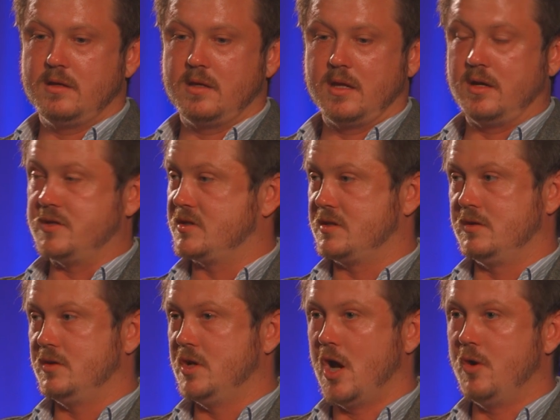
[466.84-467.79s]
there's
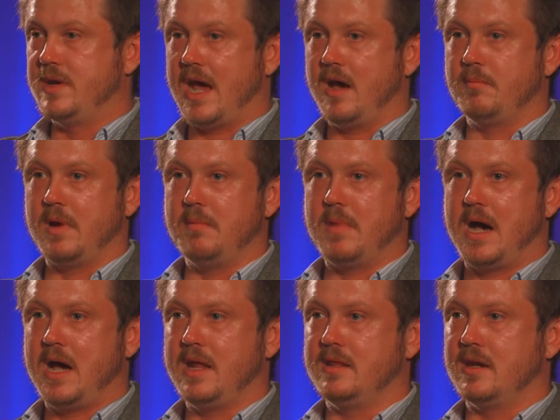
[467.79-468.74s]
no doubt in my
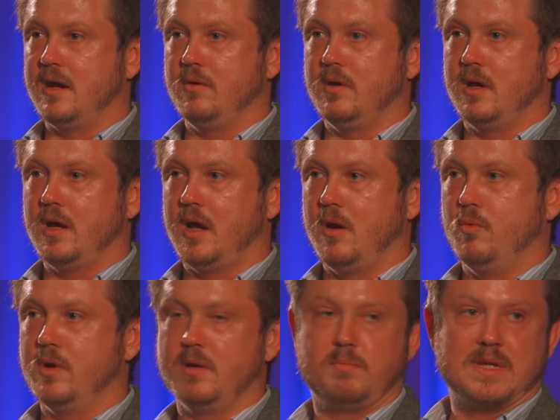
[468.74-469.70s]
mind that I
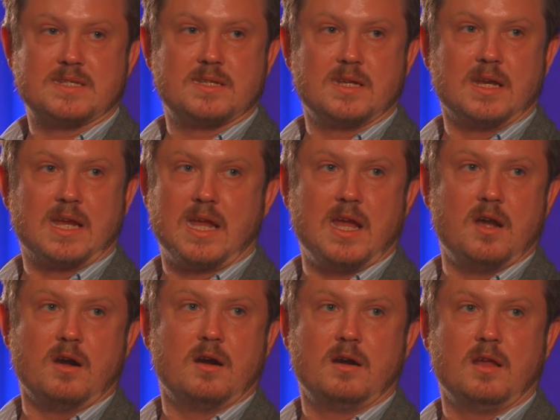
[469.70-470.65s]
wouldn't be sitting
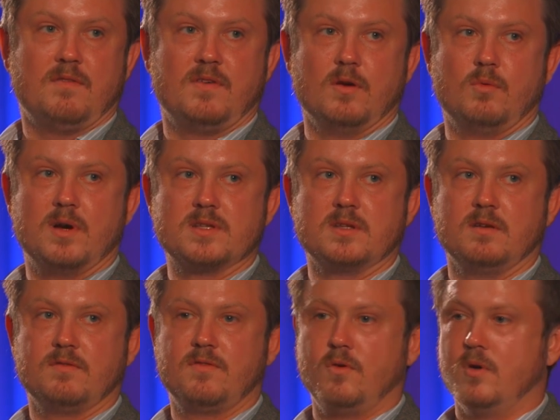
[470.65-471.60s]
here if it
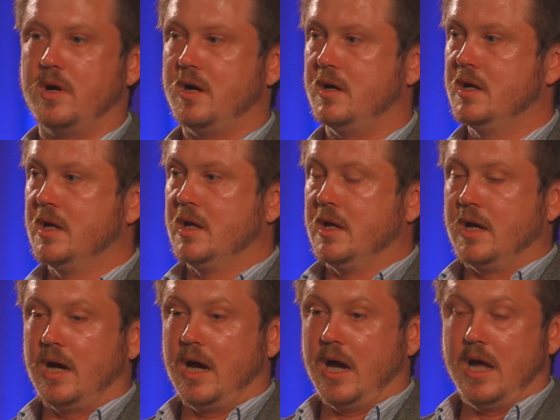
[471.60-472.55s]
wasn't for
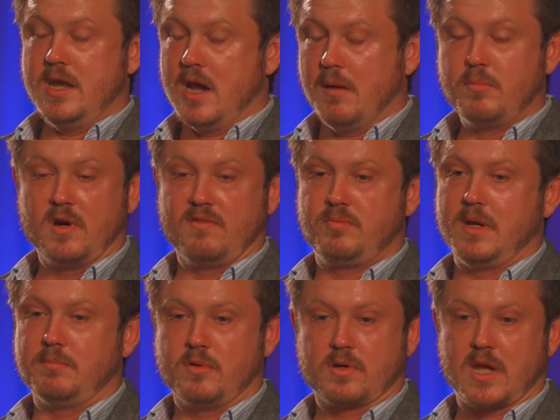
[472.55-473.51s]
a number of
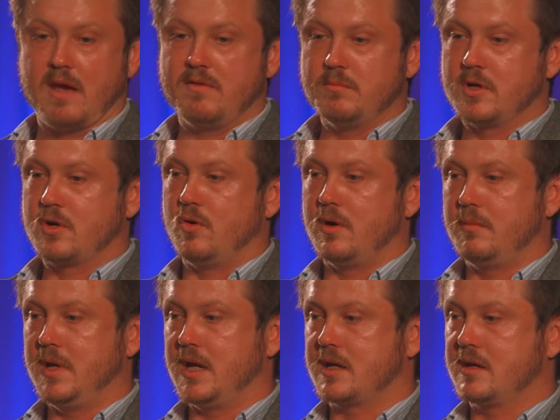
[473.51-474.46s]
people, Kevin
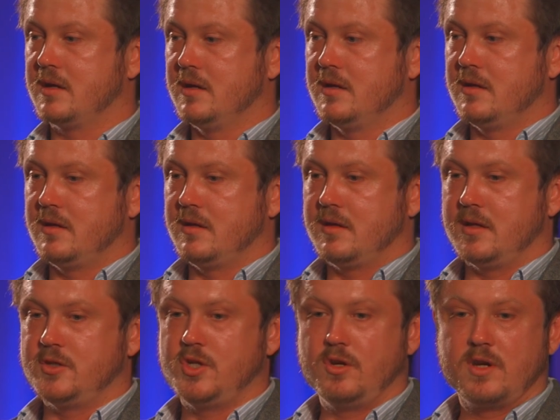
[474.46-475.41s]
McCormick, the
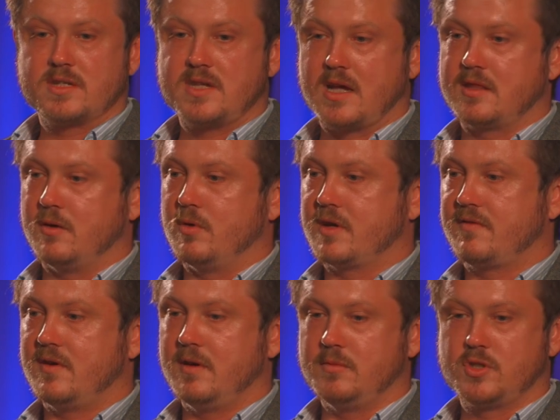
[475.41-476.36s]
junior exec that worked
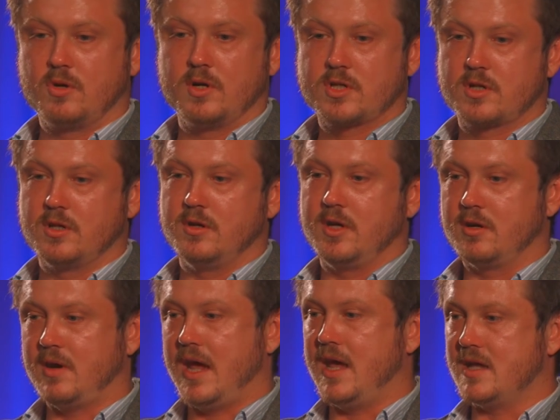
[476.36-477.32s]
for him, George Clooney,
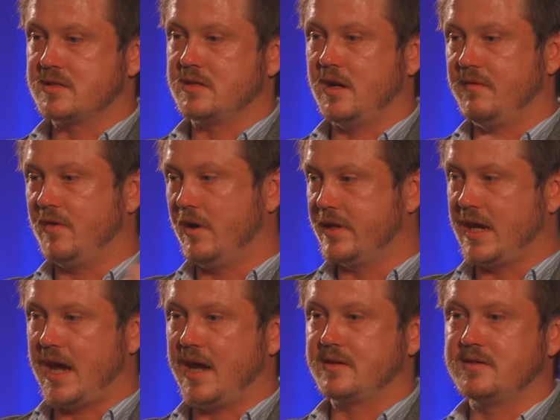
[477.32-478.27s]
Grant Heslov, all the
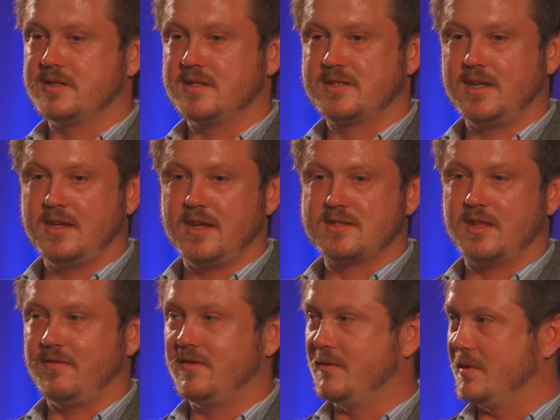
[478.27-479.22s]
actors that said yes
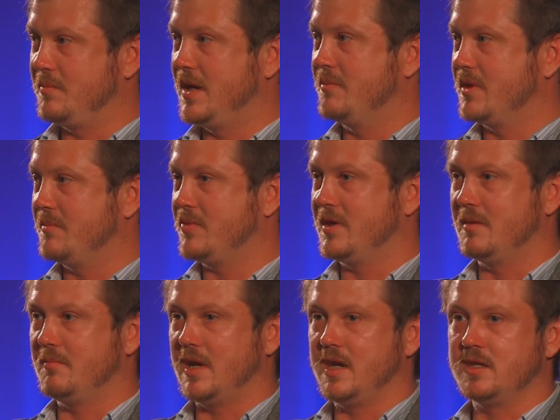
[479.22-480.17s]
to that film, the people that put the money